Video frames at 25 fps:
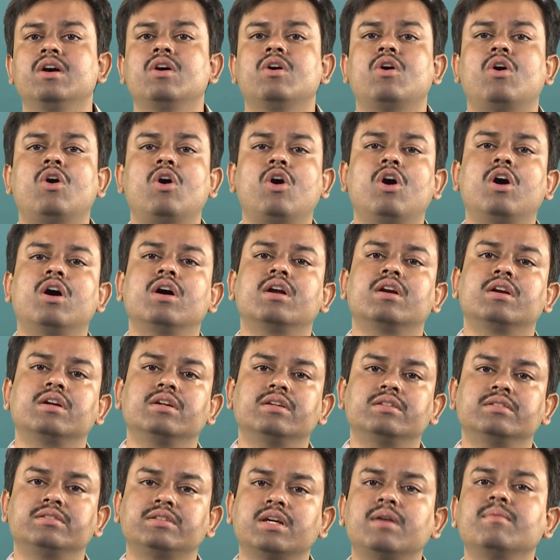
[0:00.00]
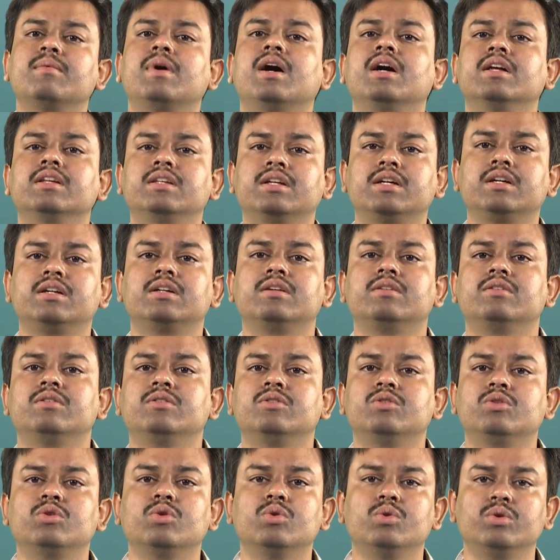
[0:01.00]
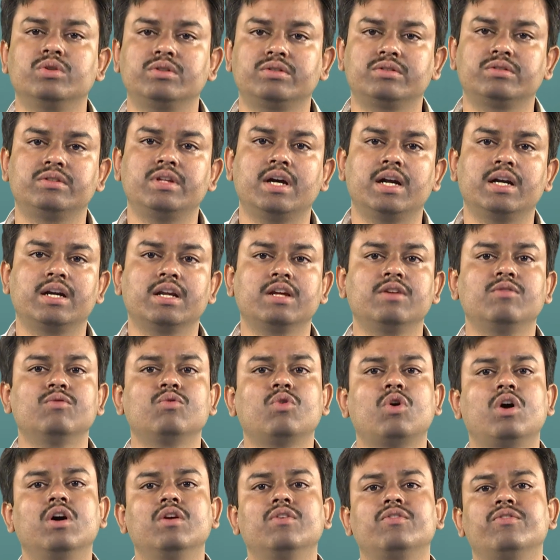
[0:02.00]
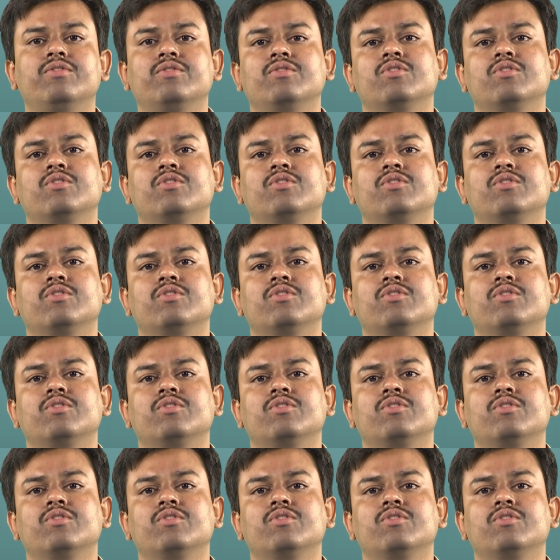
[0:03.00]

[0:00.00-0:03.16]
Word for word: or some other routes that involve